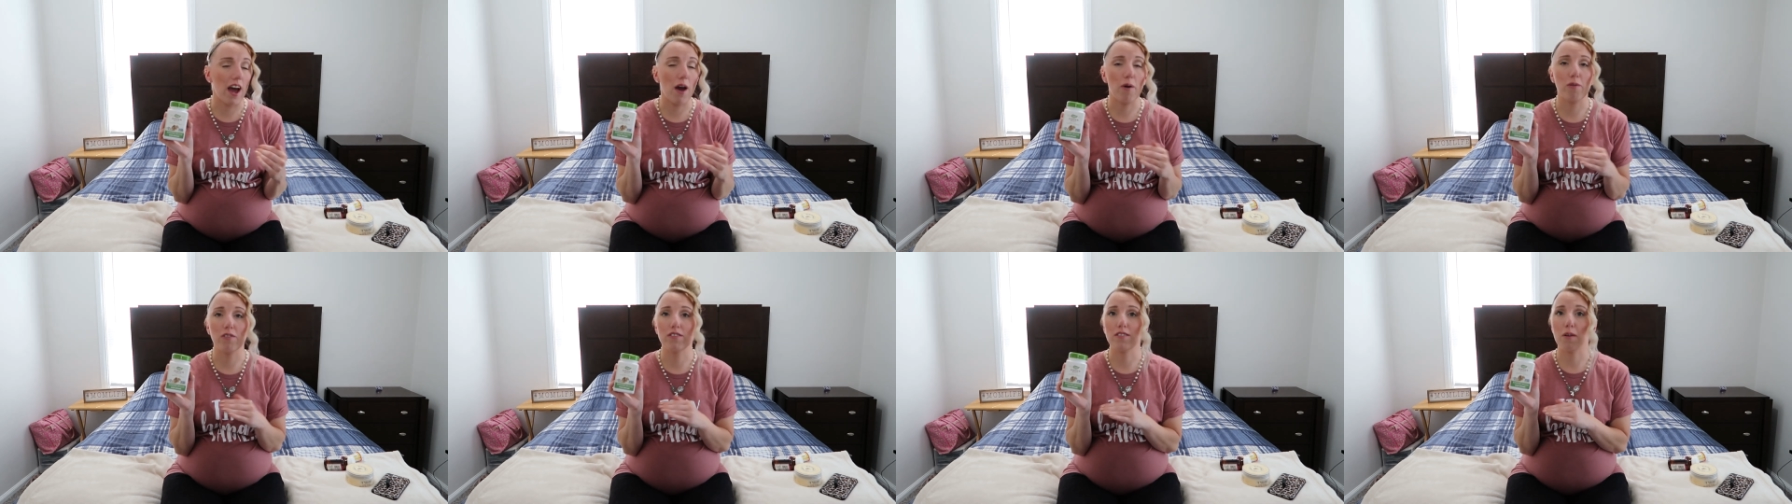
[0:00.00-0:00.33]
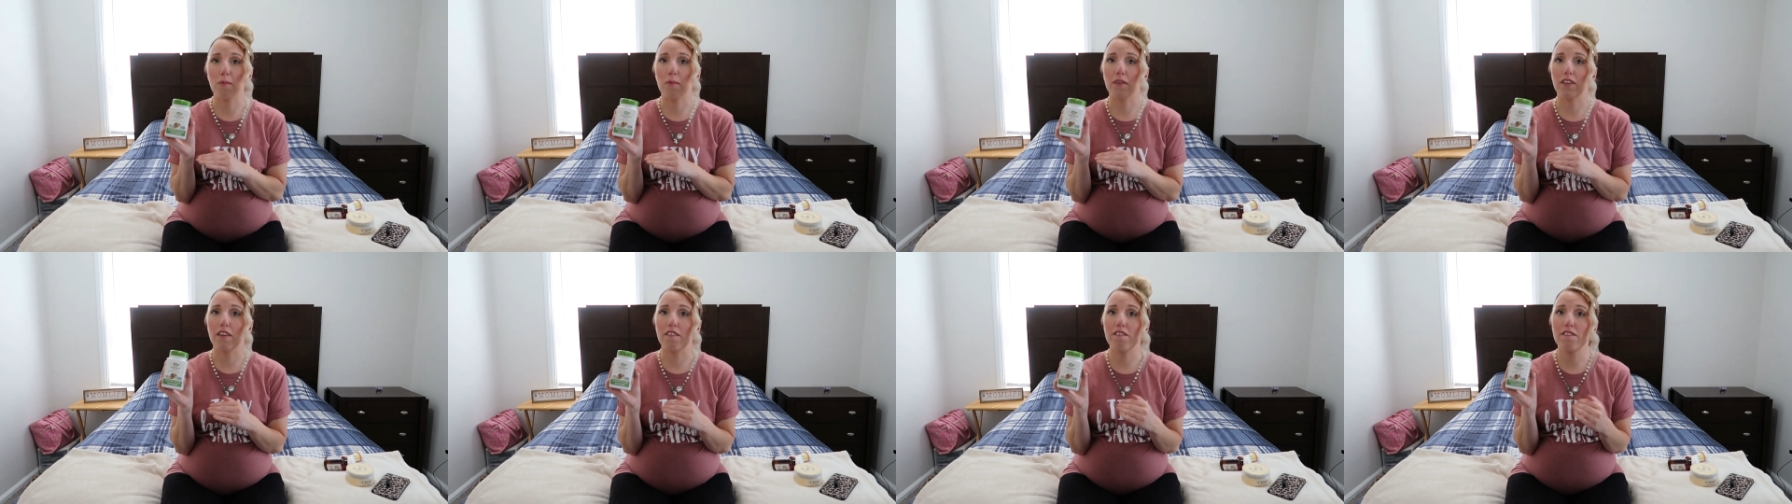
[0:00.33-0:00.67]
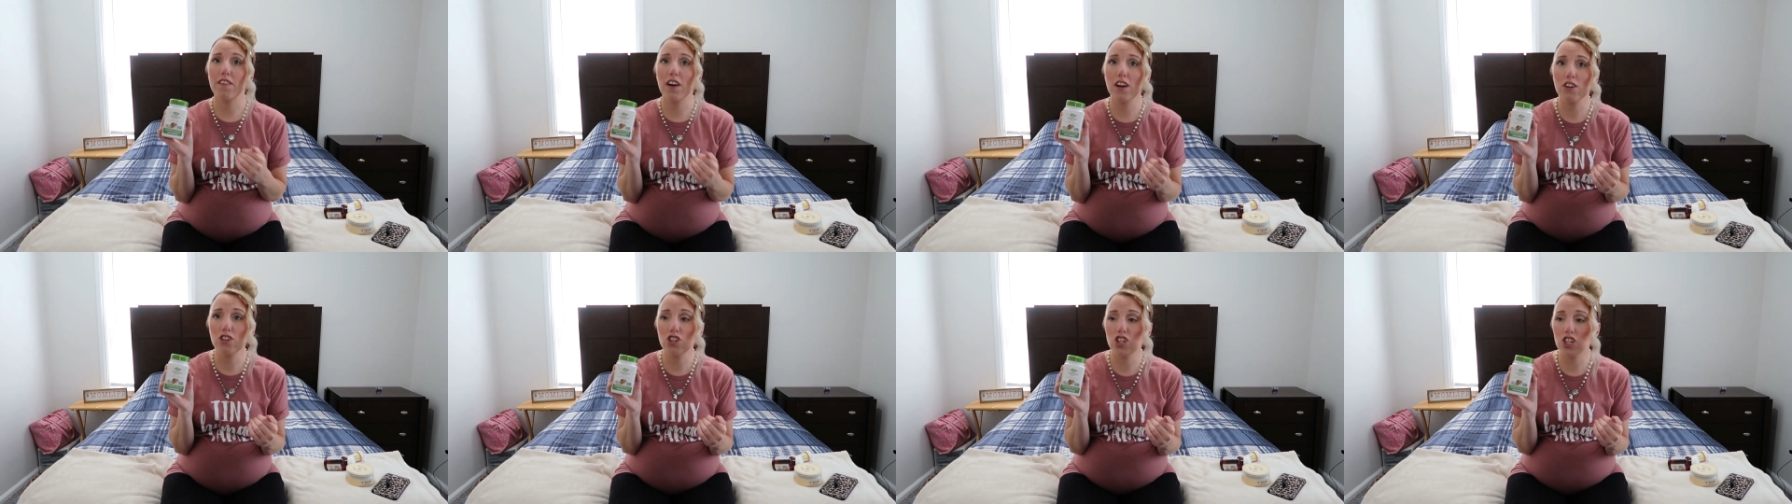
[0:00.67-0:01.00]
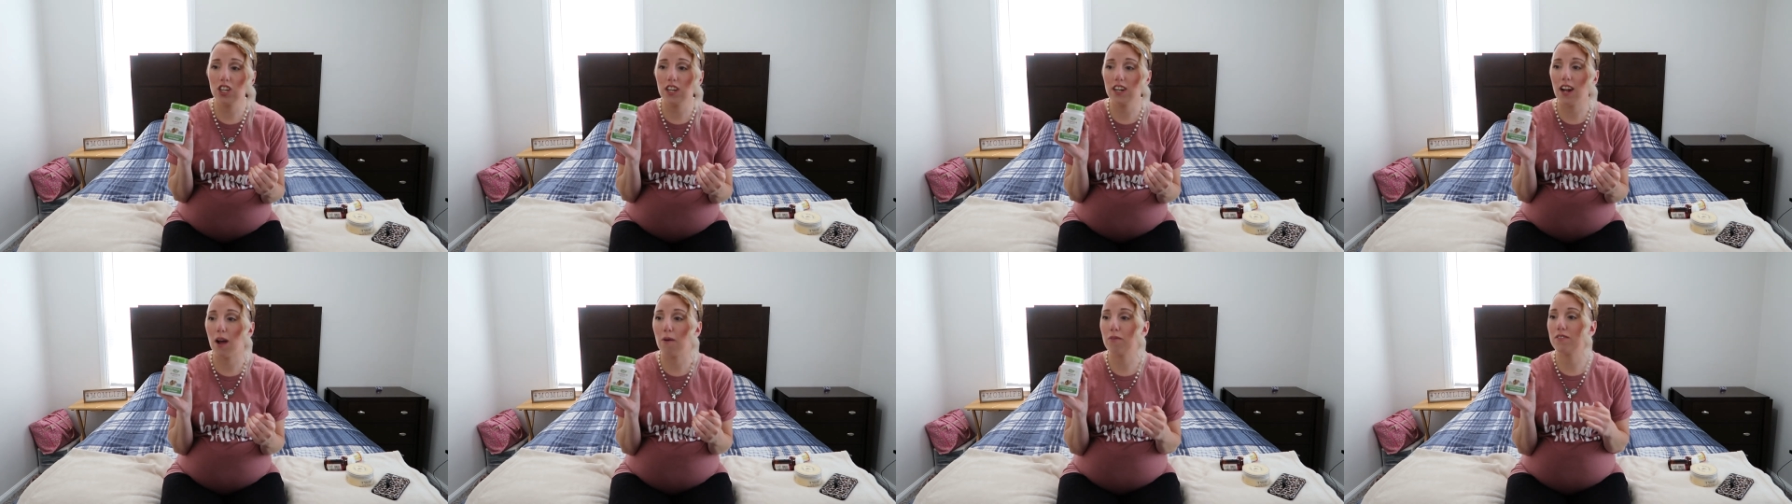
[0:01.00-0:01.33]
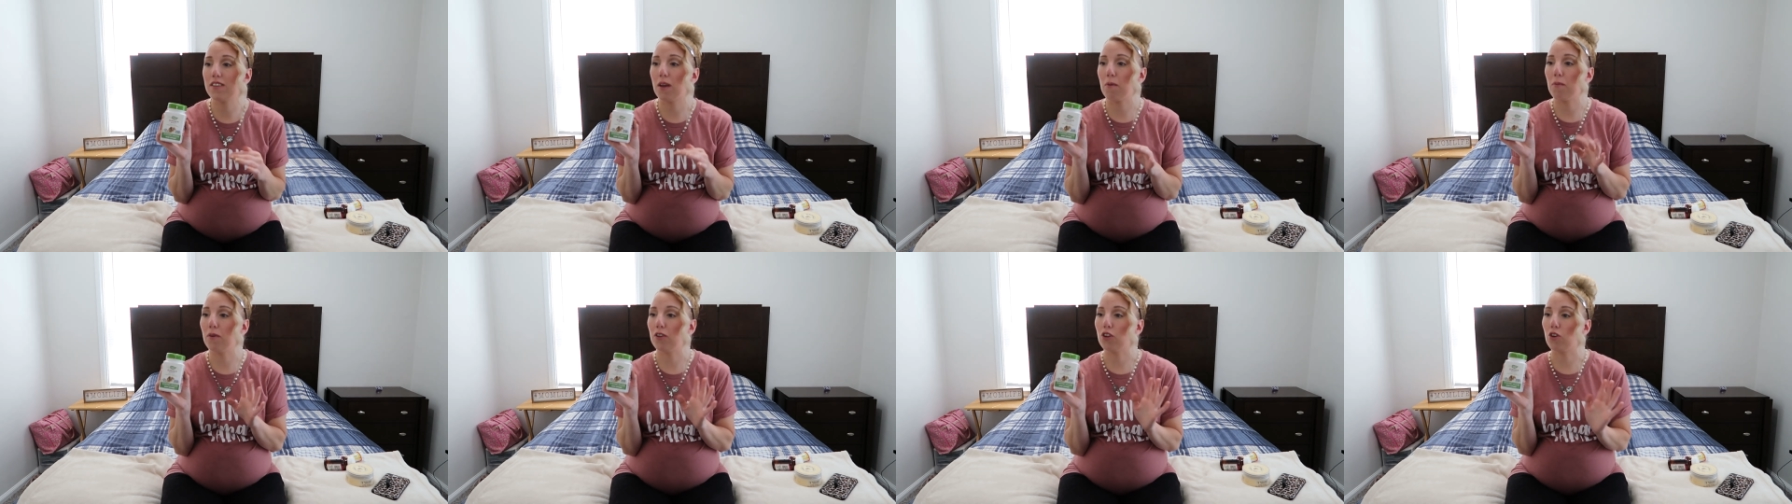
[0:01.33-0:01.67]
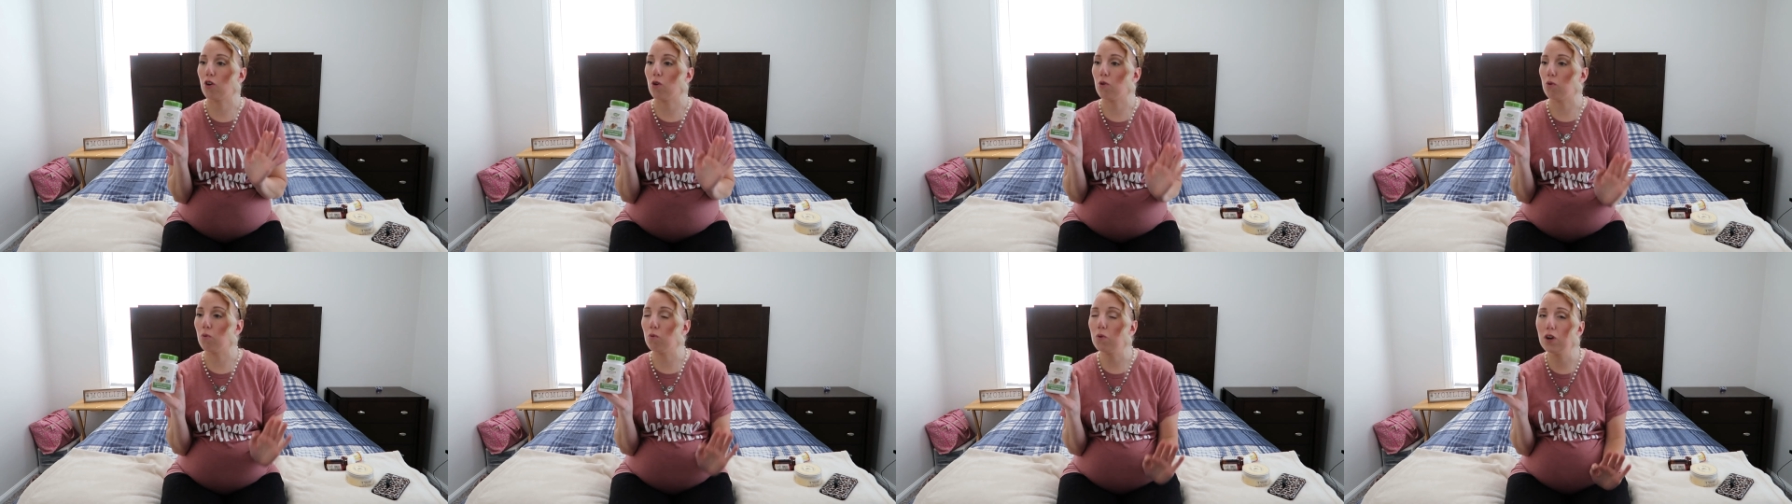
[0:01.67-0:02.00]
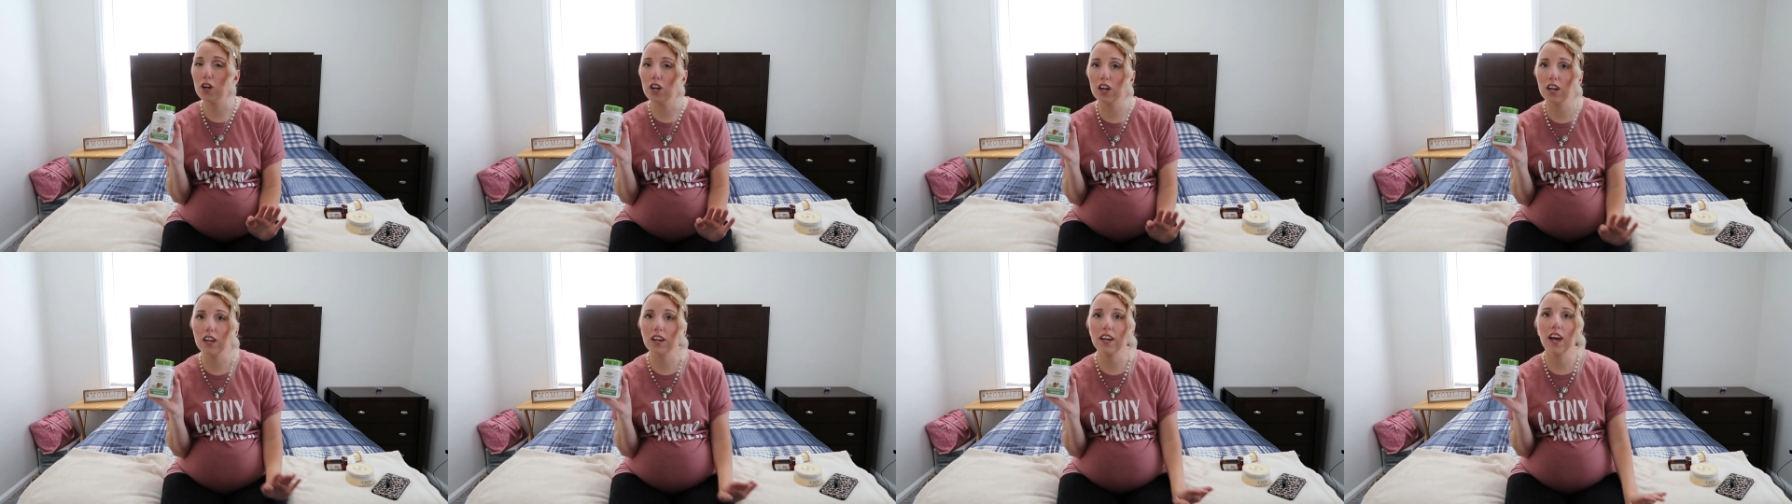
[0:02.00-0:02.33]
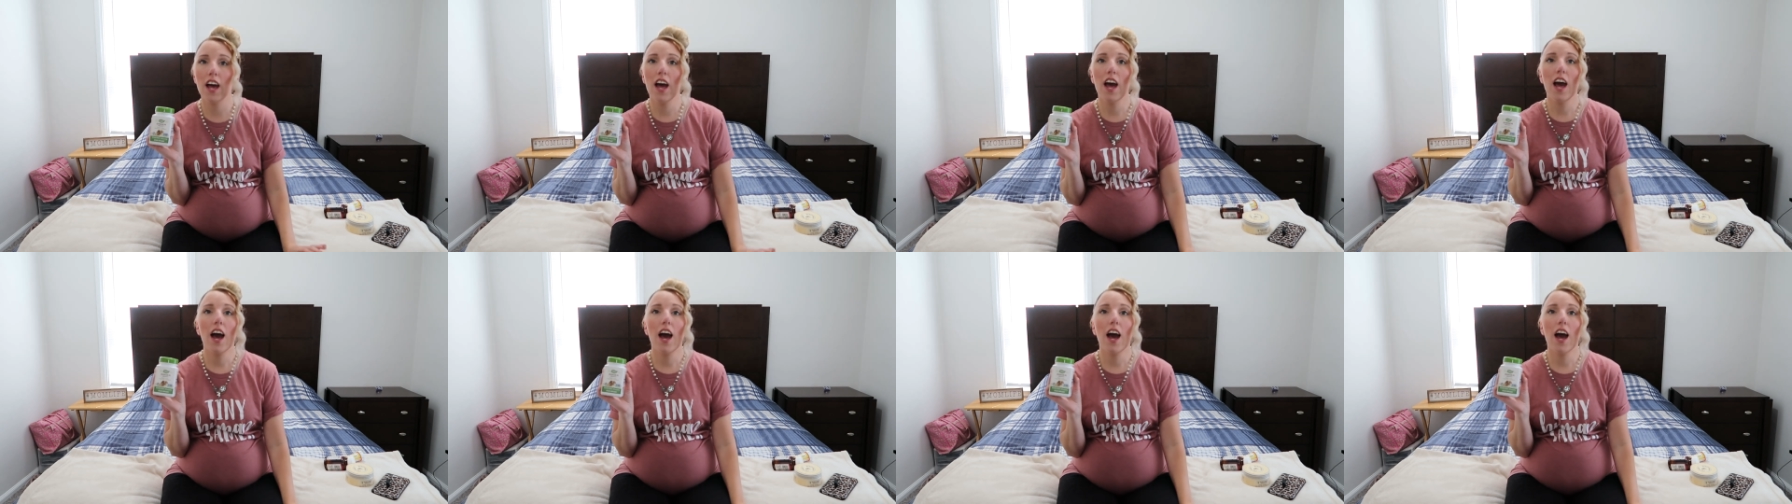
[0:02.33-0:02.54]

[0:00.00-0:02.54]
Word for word: I was able to function, I was able to go to work,